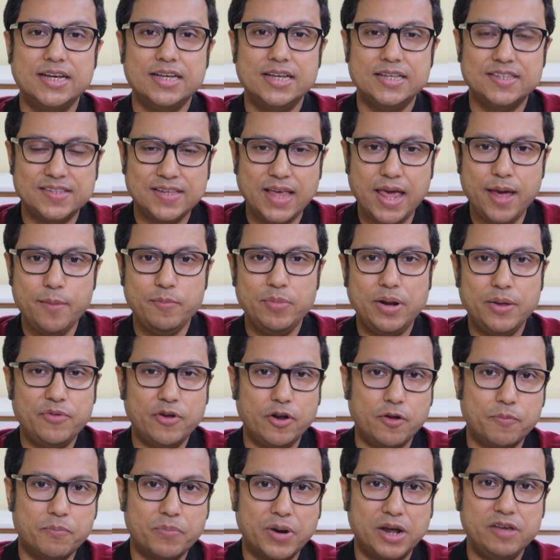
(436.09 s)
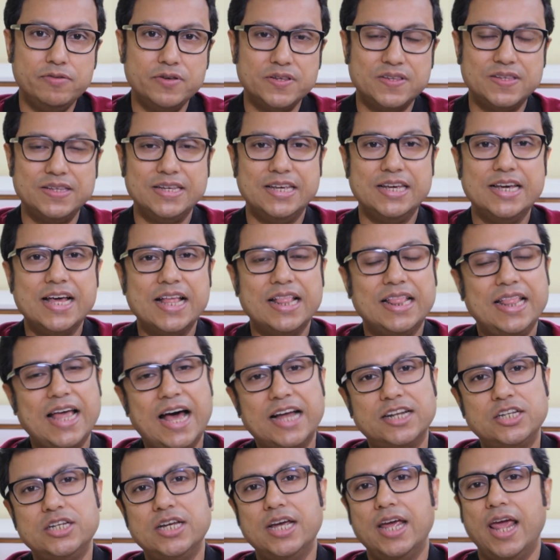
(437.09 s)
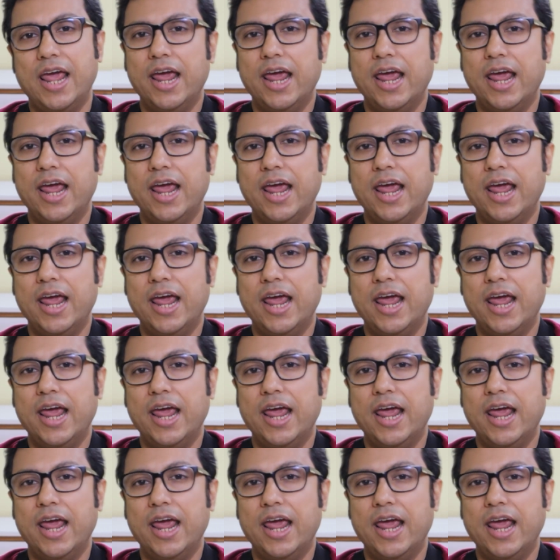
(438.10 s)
same level of privacy that